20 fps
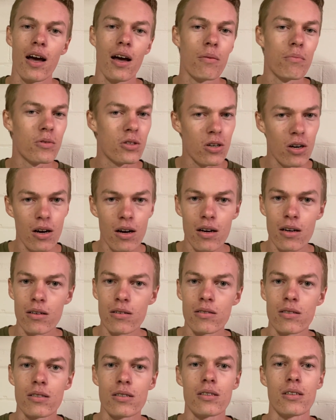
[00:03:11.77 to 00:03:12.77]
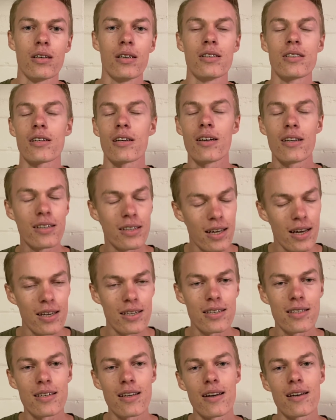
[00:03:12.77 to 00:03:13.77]
trials, it's going to
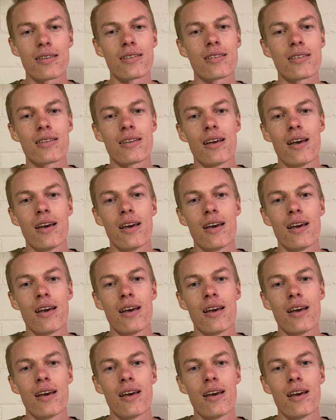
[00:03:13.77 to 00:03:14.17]
test us.